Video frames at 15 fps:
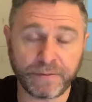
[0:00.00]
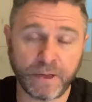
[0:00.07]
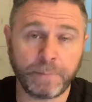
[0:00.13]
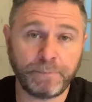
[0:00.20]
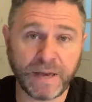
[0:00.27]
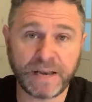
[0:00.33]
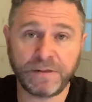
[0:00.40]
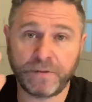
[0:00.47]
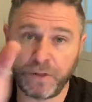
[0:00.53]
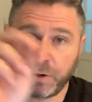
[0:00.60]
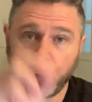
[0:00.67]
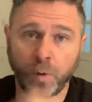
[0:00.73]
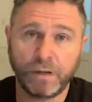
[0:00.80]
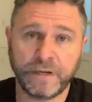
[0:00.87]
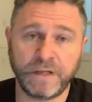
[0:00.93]
better than the
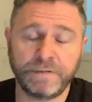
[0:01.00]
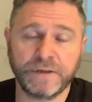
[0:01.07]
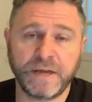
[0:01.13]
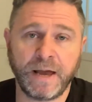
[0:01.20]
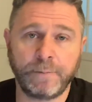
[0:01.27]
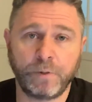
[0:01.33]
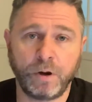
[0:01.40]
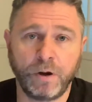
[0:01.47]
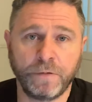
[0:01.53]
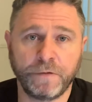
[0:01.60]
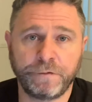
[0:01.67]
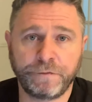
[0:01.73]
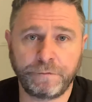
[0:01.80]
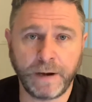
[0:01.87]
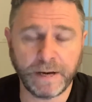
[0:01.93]
quality of the camera on
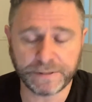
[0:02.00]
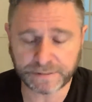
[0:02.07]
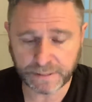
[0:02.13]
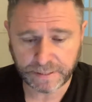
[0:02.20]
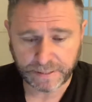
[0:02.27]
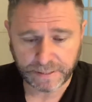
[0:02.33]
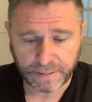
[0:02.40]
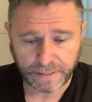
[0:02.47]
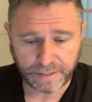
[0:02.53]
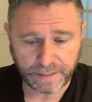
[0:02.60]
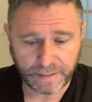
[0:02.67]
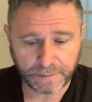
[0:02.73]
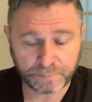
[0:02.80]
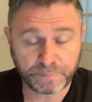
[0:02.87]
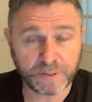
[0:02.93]
the front.
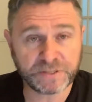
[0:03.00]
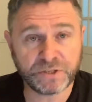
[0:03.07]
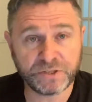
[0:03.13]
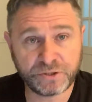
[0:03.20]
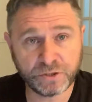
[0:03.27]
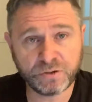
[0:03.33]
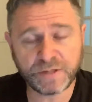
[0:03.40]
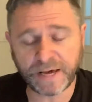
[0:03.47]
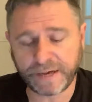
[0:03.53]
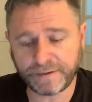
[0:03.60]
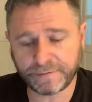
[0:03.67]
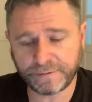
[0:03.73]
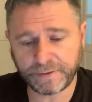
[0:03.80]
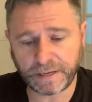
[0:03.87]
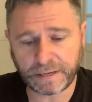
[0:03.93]
But to do
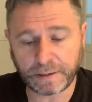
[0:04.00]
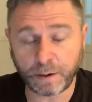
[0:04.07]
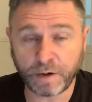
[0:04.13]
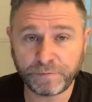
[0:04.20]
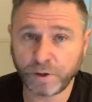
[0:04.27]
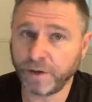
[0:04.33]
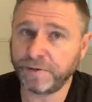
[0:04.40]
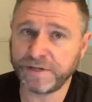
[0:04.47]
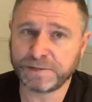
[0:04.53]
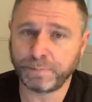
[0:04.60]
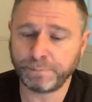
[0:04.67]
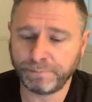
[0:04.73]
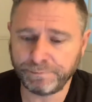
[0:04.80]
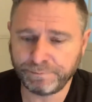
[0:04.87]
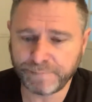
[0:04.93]
that, I've learned this
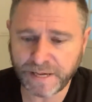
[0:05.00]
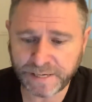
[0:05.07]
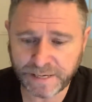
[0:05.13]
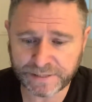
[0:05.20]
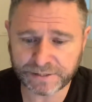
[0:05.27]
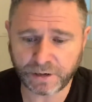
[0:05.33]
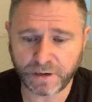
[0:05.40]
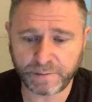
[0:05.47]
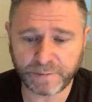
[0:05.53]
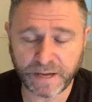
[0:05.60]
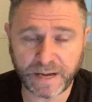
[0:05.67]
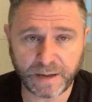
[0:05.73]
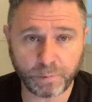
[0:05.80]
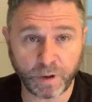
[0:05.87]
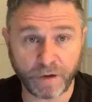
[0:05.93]
many a time the
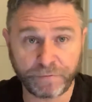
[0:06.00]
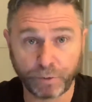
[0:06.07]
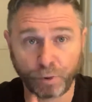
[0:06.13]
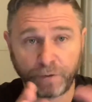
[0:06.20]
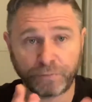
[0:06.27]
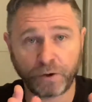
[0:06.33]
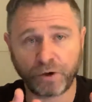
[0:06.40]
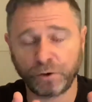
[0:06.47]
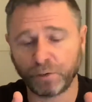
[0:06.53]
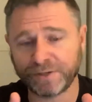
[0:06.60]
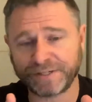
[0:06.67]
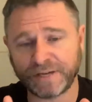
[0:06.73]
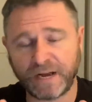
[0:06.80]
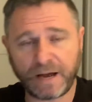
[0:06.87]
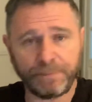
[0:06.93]
hard way. I thought I've got it all
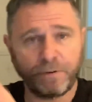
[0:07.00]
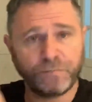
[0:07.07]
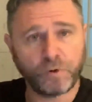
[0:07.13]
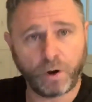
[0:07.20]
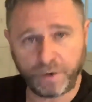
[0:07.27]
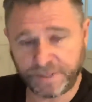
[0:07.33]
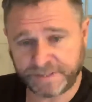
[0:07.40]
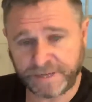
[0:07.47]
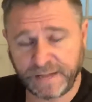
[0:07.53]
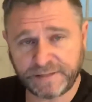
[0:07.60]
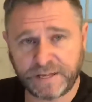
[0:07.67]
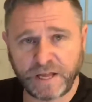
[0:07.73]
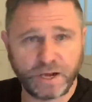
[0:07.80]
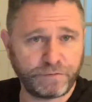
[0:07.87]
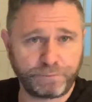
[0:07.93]
set up. I've gone and sat
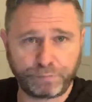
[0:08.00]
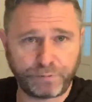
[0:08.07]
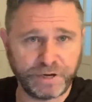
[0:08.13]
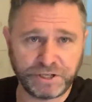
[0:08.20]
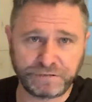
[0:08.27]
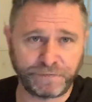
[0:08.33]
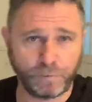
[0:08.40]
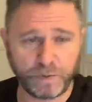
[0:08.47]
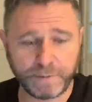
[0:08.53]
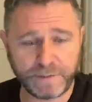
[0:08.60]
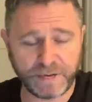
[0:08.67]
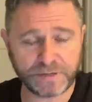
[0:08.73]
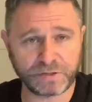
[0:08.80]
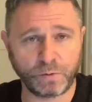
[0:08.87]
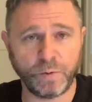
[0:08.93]
down, I've preached 40
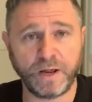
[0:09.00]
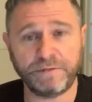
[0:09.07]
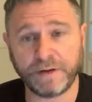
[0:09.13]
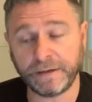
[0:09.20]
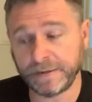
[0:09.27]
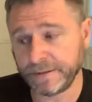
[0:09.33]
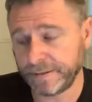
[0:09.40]
minutes or whatever,